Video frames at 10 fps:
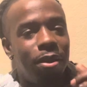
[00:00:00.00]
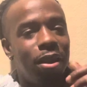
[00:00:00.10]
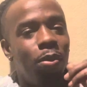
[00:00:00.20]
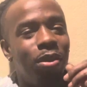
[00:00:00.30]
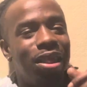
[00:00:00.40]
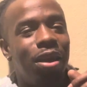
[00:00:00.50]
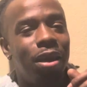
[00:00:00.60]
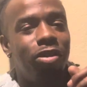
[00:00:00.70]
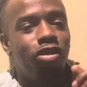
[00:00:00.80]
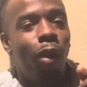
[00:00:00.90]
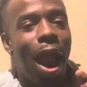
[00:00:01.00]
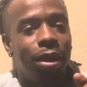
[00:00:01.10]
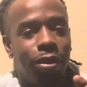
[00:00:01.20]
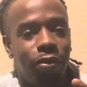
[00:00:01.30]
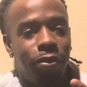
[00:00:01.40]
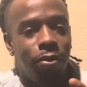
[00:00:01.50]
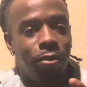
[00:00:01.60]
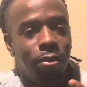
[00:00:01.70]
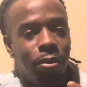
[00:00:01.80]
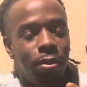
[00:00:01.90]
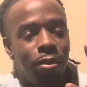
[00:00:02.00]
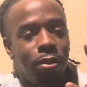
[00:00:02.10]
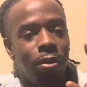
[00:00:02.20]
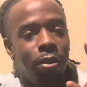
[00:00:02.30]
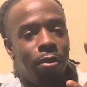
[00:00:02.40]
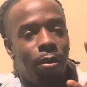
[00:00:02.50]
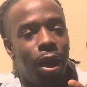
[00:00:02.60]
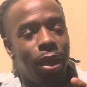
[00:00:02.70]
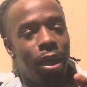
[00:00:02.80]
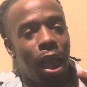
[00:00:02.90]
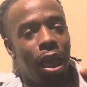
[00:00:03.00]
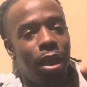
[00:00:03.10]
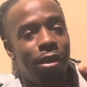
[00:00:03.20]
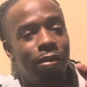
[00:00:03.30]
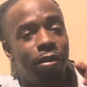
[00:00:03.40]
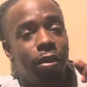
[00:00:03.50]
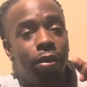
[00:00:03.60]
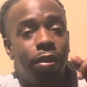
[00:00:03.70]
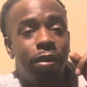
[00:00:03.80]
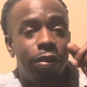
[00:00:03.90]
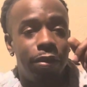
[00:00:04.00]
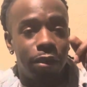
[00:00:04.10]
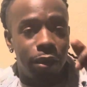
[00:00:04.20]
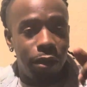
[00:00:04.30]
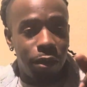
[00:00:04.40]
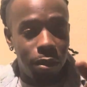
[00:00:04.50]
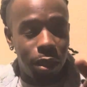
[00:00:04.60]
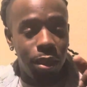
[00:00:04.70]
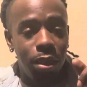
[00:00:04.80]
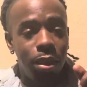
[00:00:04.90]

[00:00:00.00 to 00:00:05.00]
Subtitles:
What they're attracted to, right, is security